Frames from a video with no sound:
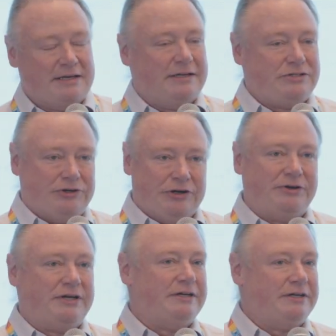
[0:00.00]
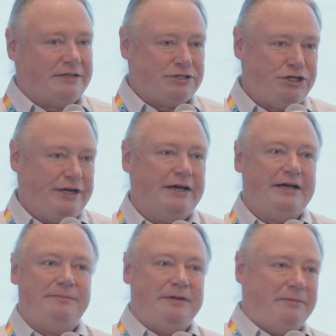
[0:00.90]
Toyota and
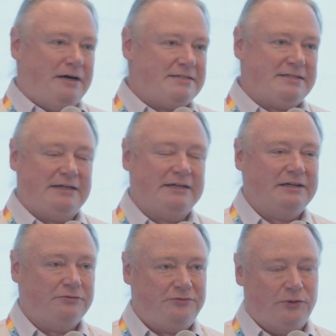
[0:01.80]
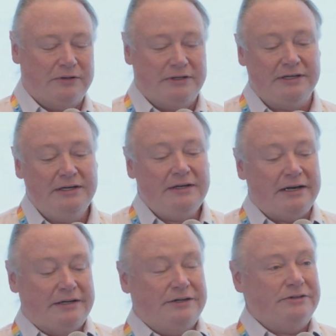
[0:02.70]
GM and Mazda and Ford
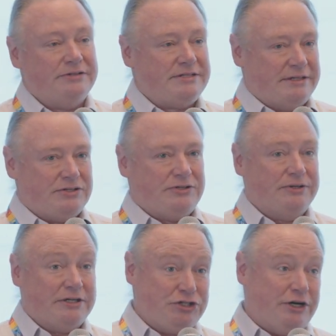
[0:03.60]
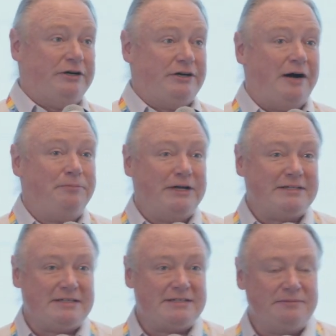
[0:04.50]
and others into a shared operating
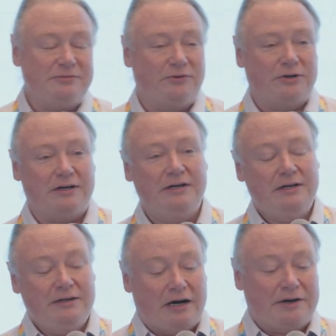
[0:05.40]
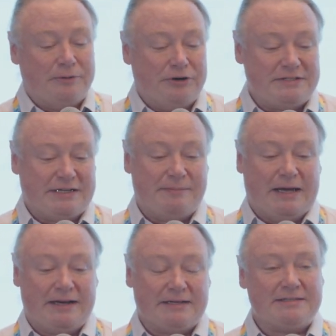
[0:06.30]
system for automotive
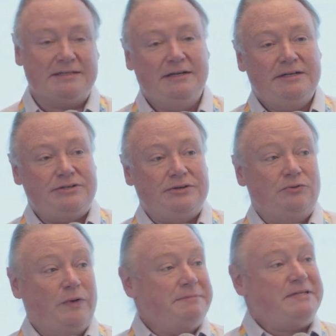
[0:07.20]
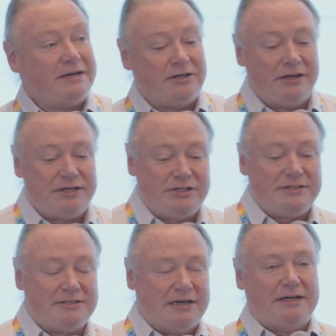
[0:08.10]
telematics, to web
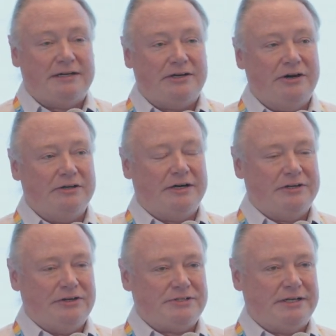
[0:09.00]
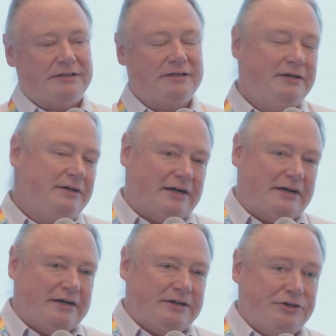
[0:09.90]
technologies using
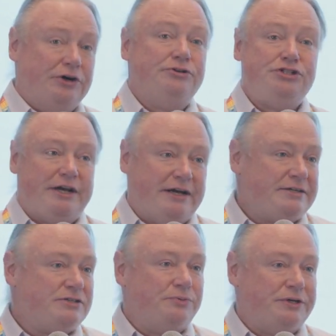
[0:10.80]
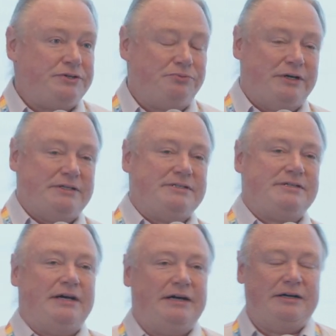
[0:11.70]
Node.js, which runs
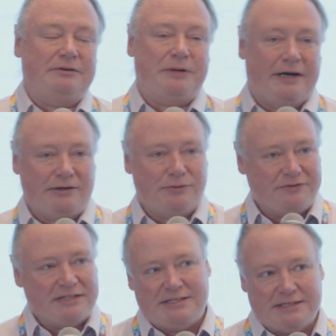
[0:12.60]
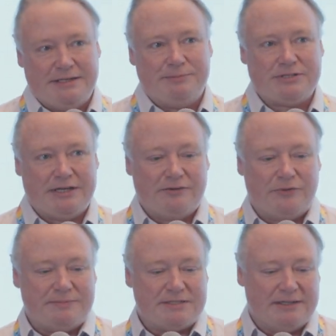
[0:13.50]
behind roughly 60% of
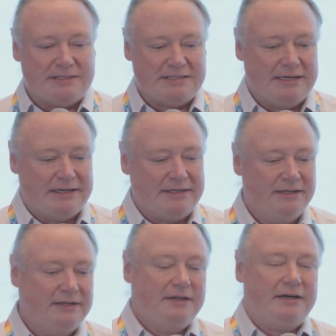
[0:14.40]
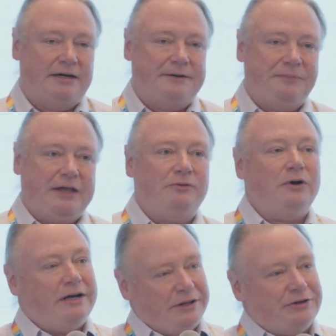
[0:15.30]
websites today. And
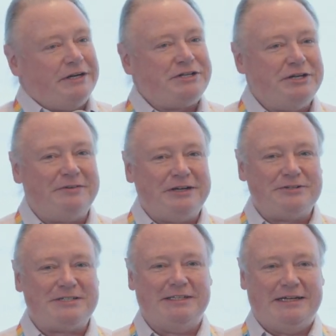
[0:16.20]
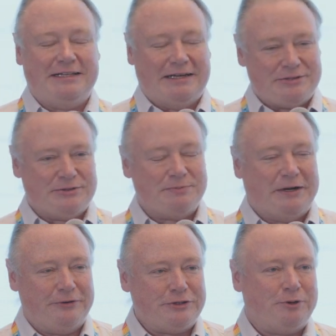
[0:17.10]
another initiative I used to lead, this was
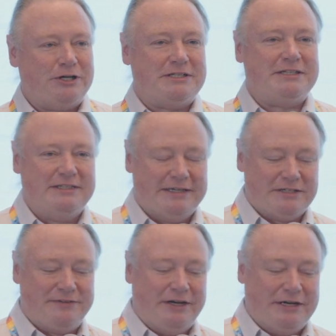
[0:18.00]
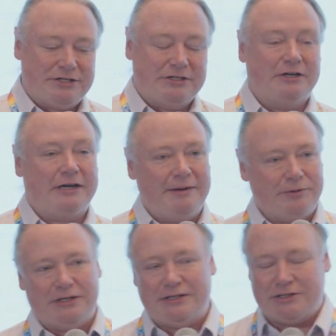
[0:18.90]
my first project at the Linux Foundation, called
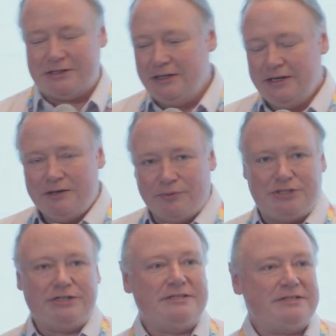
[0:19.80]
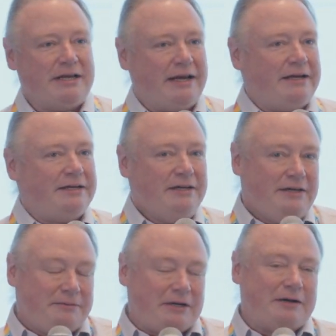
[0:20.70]
Hyperledger, which is a
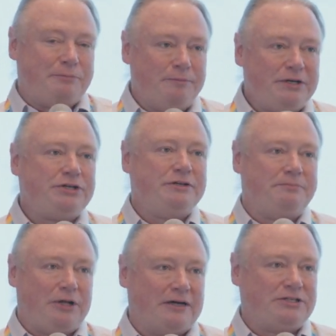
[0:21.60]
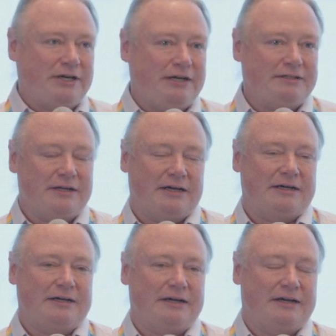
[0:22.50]
permissioned blockchain
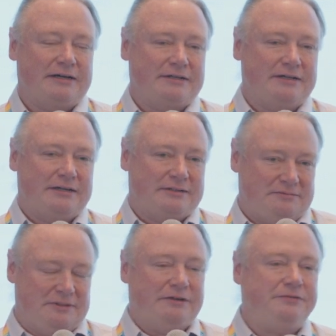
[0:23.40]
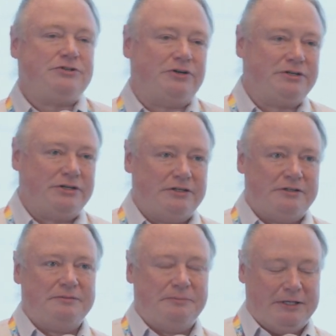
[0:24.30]

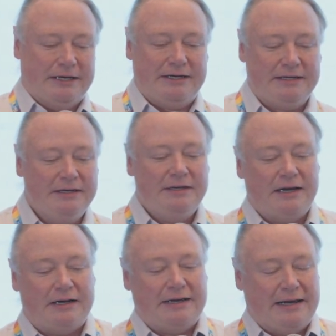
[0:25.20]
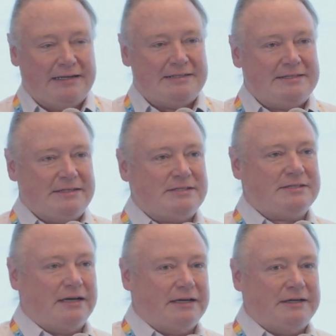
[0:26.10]
infrastructure play, and it
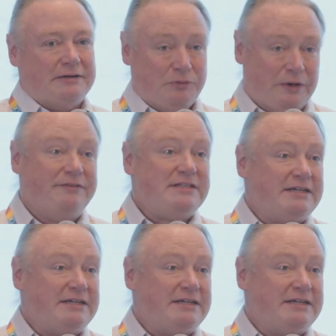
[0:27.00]
sits, one of its